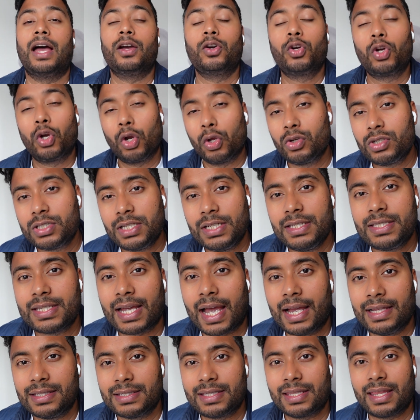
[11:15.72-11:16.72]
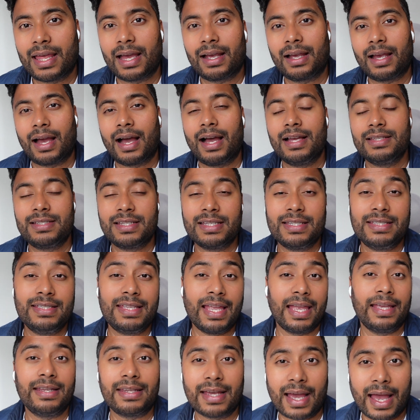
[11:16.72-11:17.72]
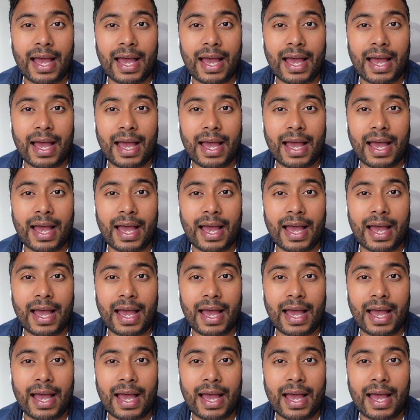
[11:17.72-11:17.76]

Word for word: And closely tied to that, guys, is data